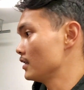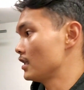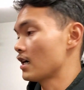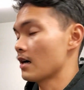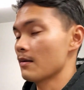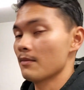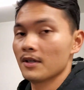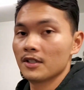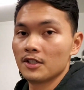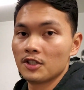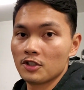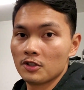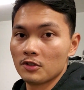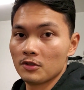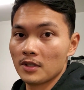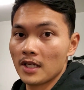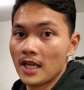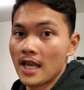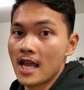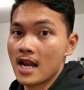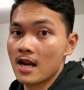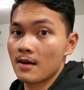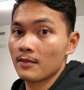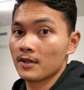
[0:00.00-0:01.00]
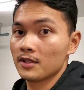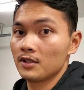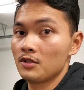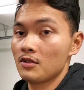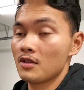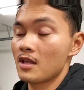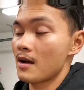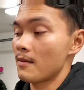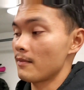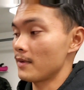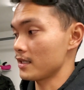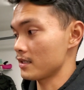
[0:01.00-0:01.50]
that I'm gonna do, and I'm gonna do
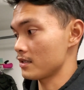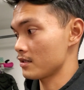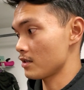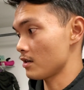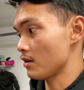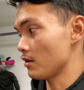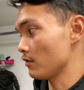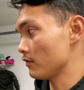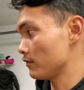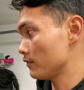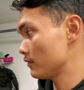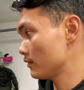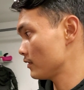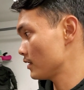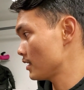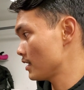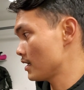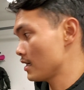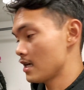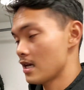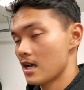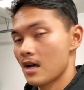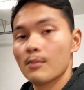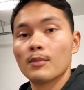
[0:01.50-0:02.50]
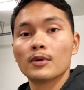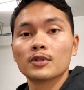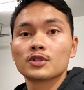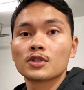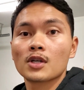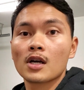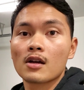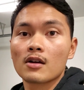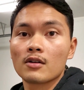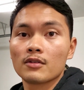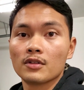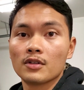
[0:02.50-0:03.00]
that myself. I'm gonna
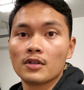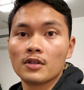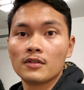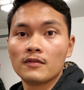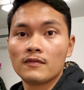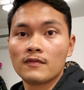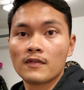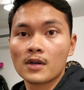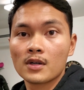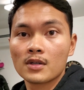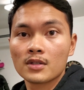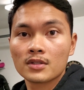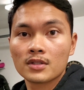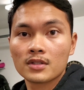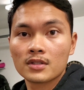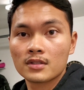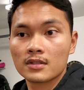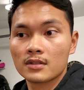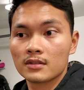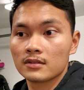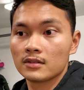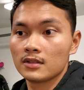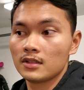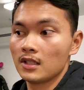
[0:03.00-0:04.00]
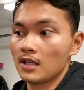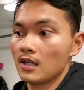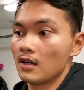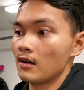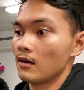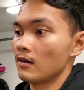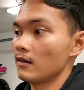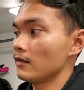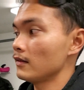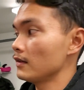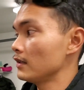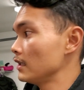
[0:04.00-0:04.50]
try it on the hood first, you
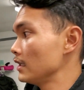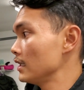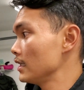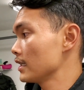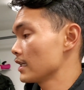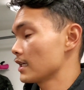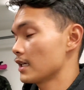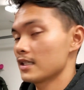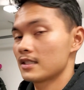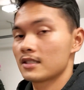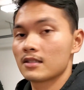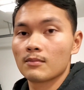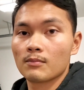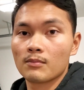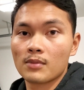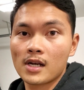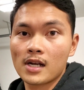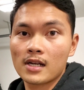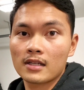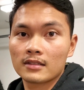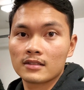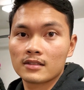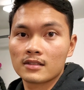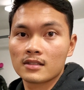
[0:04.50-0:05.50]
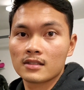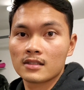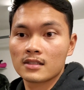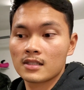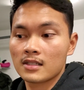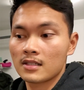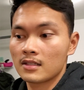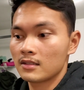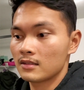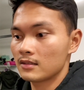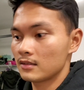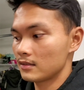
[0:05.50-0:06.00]
know, get some practices
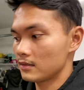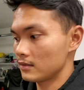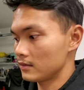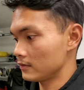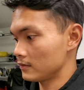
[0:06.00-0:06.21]
in.